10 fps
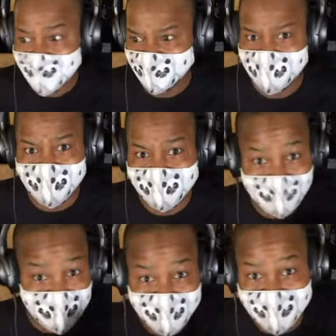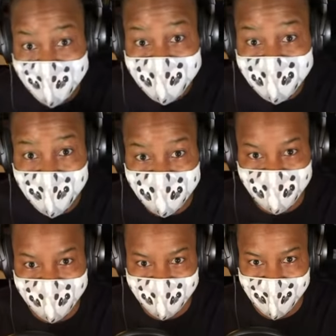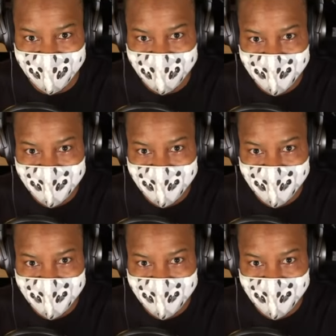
she thought that was an insult, she said.